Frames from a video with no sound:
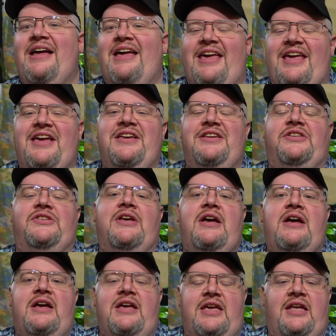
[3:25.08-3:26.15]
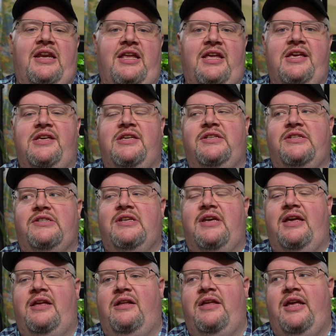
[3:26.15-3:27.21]
is
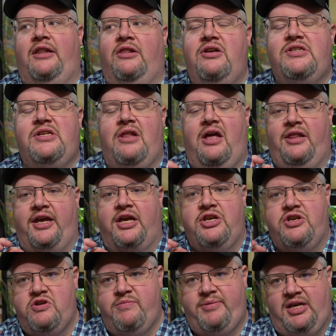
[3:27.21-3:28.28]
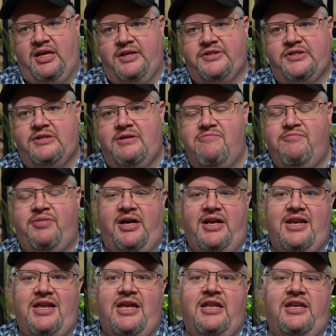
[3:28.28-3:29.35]
it looks a lot like Anubias,
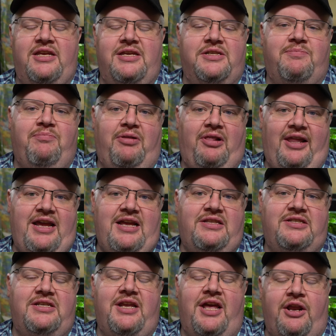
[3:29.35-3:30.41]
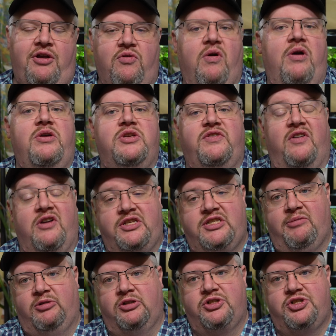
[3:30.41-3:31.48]
but it is planted and grows very
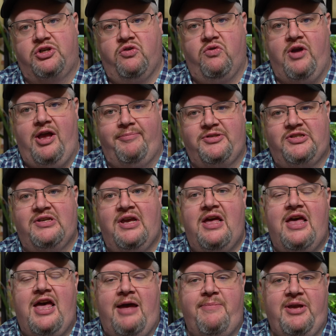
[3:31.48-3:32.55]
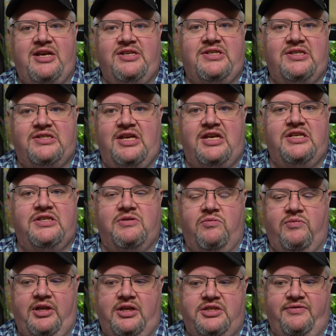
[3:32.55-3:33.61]
similar to Crypts. And because it stays
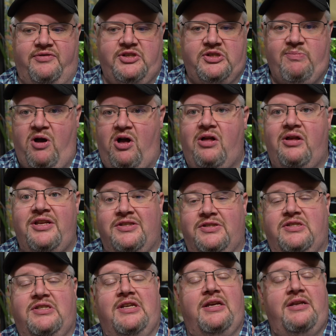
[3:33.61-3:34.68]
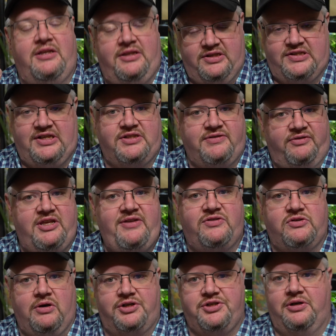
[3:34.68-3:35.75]
relatively small in the sense of leaf
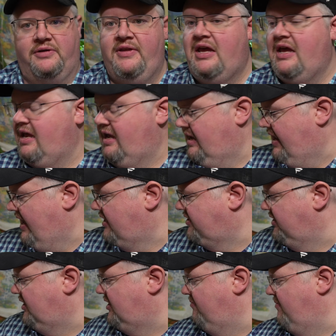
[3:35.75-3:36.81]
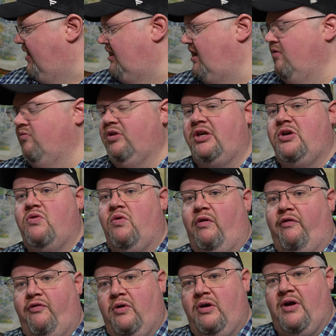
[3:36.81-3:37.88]
structure, it actually can make a really cool
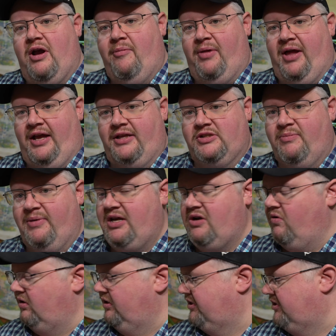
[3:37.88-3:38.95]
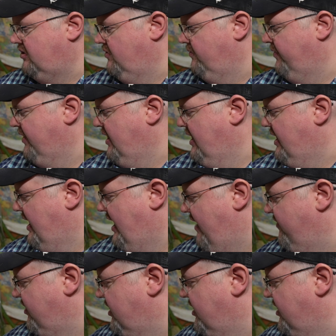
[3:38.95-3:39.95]
foreground plant. So my goal is to have it